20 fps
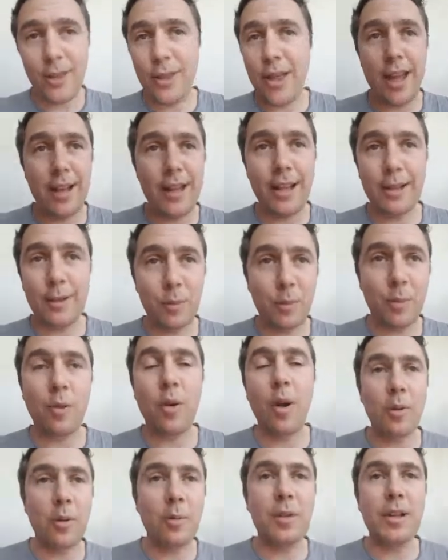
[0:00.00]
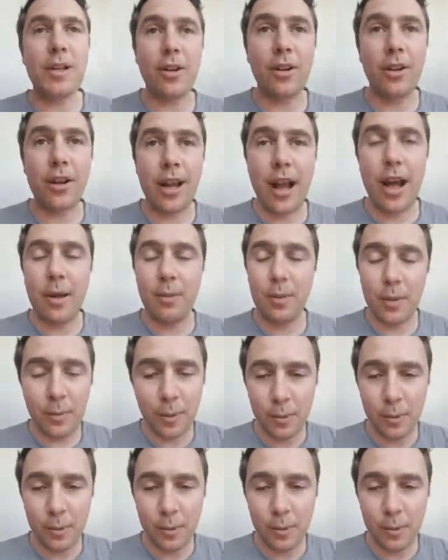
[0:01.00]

then that's probably not going to happen,